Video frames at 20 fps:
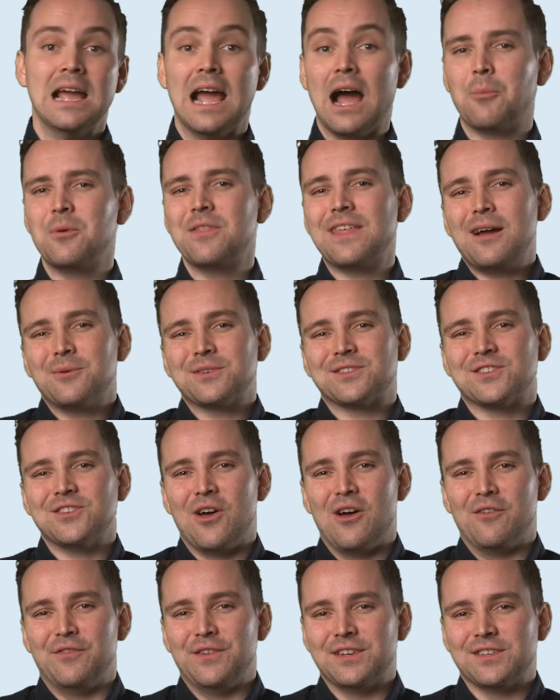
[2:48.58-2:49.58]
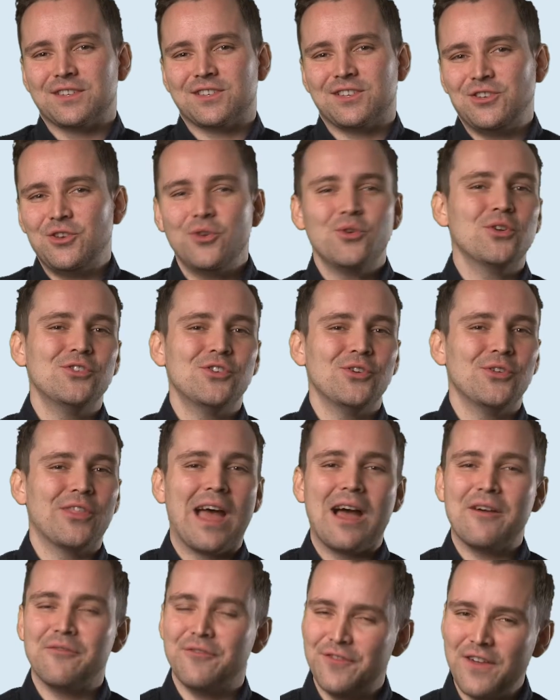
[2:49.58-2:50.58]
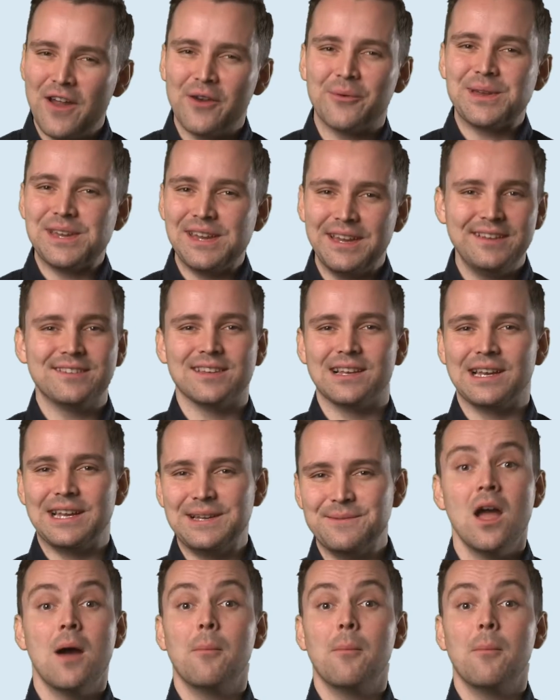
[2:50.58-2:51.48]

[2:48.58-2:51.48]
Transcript: And with our service, you can do that very easily.